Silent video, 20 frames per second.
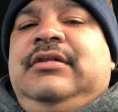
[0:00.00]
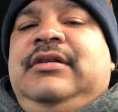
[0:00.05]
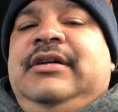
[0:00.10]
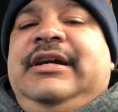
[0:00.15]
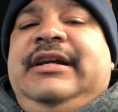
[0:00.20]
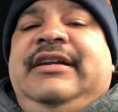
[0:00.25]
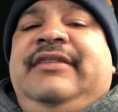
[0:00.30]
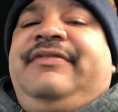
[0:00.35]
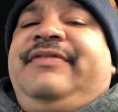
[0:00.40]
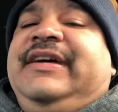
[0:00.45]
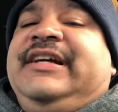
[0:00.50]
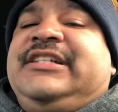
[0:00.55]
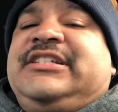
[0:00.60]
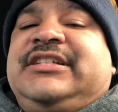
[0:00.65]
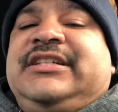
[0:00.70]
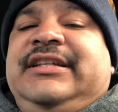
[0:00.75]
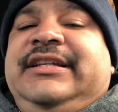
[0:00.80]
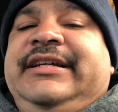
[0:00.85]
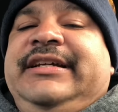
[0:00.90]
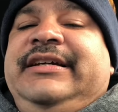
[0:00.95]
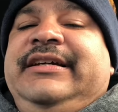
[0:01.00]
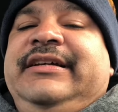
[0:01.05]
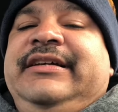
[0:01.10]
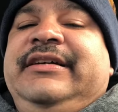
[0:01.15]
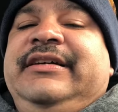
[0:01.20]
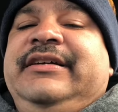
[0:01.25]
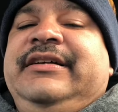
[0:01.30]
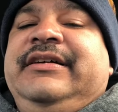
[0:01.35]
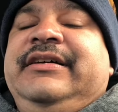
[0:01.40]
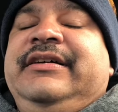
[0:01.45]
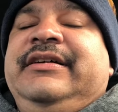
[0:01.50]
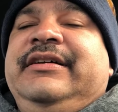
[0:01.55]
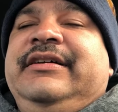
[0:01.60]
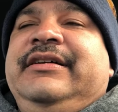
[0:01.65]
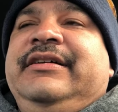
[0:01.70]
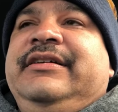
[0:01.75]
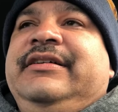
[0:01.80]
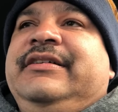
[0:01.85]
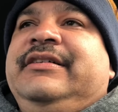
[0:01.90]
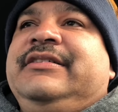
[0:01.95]
And eventually,
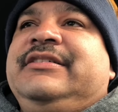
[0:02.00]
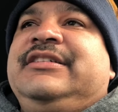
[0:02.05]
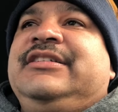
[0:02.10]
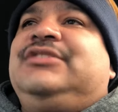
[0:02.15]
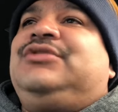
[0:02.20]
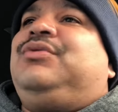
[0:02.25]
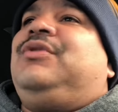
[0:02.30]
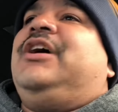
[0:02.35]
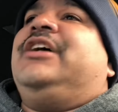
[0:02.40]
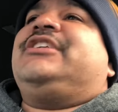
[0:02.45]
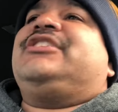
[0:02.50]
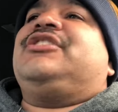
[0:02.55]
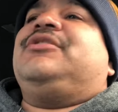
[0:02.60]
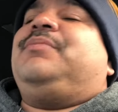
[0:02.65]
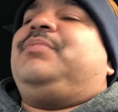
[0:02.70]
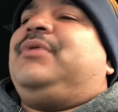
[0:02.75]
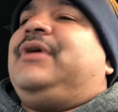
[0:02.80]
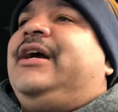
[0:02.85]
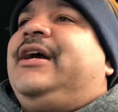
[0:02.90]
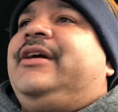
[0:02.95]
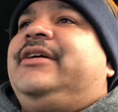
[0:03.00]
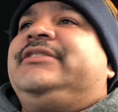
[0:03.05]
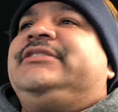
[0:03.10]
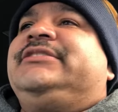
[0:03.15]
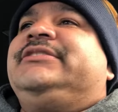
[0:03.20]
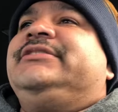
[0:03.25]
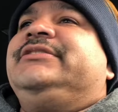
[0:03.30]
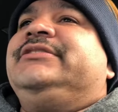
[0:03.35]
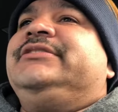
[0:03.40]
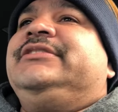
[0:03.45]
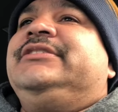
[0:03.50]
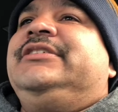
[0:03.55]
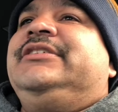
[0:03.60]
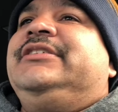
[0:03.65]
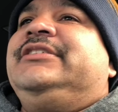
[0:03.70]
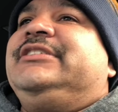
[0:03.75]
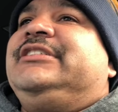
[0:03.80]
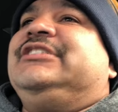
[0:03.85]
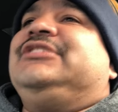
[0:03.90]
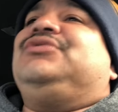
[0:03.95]
just watch your prayers,
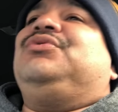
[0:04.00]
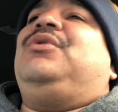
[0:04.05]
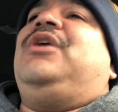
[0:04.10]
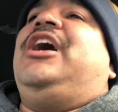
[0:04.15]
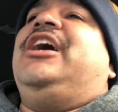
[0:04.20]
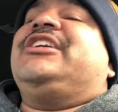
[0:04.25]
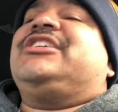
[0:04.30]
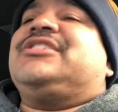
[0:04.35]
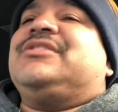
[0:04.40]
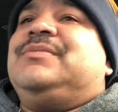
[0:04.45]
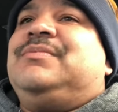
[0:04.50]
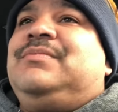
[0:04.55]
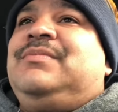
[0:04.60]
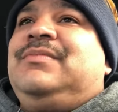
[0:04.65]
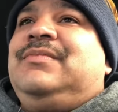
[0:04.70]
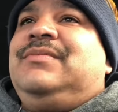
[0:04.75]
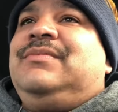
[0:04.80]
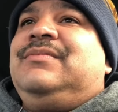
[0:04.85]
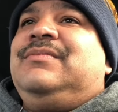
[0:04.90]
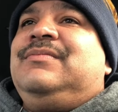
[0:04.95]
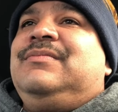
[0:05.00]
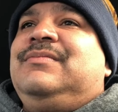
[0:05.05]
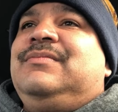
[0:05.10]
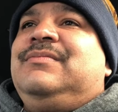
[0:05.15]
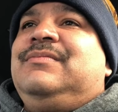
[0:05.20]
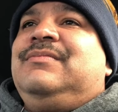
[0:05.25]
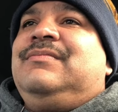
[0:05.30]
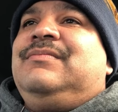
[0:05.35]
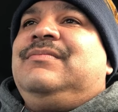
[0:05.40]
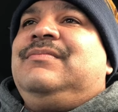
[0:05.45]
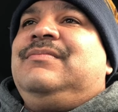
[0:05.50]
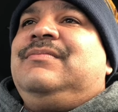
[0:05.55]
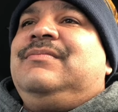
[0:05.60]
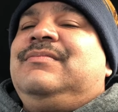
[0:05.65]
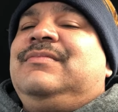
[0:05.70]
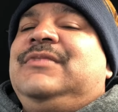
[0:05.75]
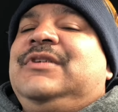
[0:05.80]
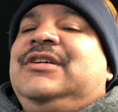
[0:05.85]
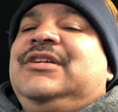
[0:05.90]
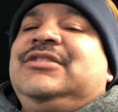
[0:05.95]
just watch them.
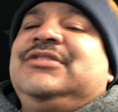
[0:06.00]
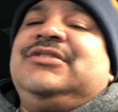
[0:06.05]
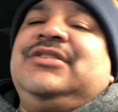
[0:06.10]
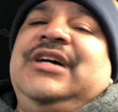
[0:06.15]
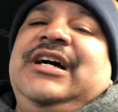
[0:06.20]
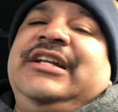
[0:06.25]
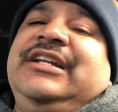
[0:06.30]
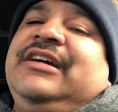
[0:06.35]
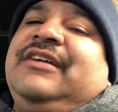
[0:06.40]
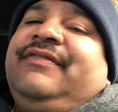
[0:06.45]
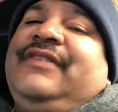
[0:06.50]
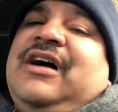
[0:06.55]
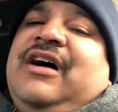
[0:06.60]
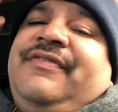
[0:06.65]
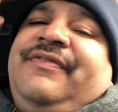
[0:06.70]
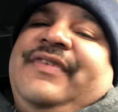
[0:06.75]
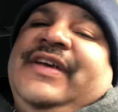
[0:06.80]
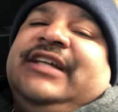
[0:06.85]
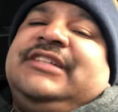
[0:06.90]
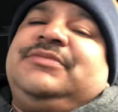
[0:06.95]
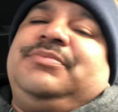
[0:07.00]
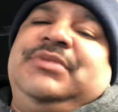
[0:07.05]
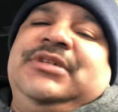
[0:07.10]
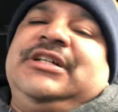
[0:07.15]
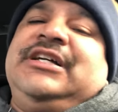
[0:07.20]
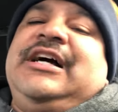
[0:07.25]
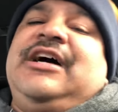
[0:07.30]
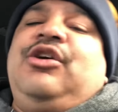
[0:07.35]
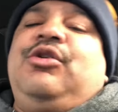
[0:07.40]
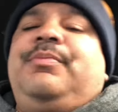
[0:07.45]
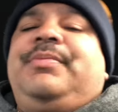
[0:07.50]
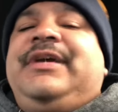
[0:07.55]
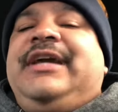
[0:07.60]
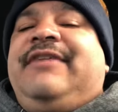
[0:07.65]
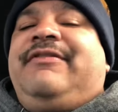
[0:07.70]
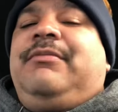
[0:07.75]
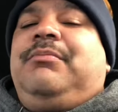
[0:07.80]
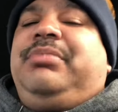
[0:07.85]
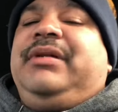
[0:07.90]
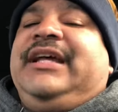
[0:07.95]
So I love y'all Facebook. I hope you
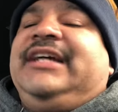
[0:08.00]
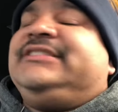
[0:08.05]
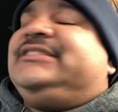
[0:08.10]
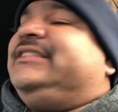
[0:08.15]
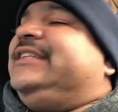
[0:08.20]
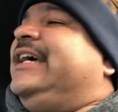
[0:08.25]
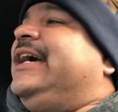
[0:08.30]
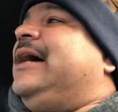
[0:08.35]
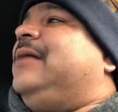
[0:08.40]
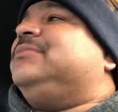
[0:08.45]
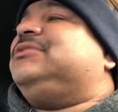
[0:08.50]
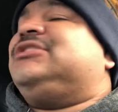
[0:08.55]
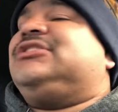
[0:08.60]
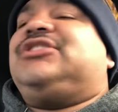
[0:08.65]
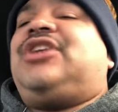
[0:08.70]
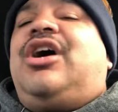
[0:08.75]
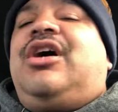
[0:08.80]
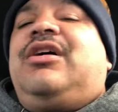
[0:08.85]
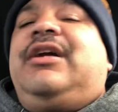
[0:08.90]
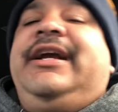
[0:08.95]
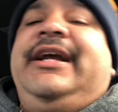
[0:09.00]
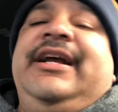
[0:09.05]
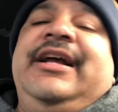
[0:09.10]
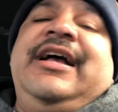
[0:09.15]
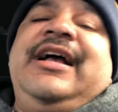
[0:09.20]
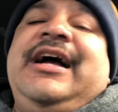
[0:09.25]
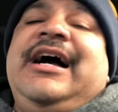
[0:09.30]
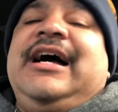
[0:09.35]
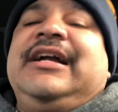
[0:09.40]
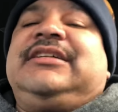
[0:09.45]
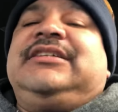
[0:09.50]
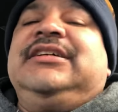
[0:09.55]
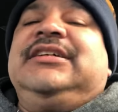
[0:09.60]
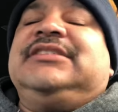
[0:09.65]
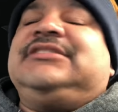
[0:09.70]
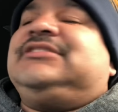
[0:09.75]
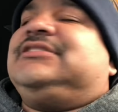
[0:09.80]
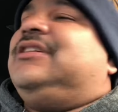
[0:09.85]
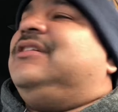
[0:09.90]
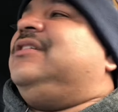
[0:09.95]
have a blessed day. I'm sorry I
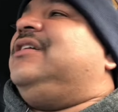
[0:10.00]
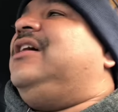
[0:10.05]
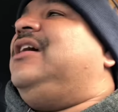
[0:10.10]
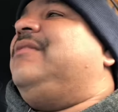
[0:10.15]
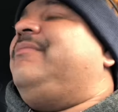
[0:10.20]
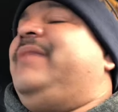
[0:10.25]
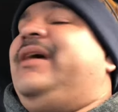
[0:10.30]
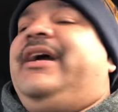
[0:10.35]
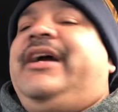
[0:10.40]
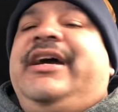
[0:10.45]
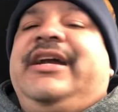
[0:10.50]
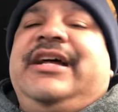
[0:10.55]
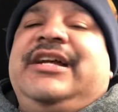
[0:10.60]
took so long, man.